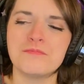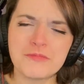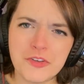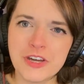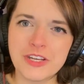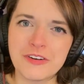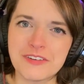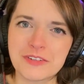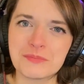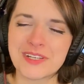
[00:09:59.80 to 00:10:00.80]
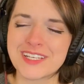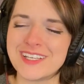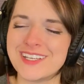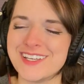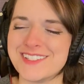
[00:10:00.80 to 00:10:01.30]
though I know
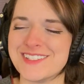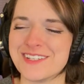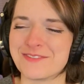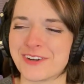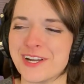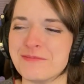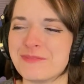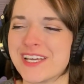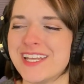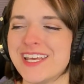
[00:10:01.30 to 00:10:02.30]
everybody is different. But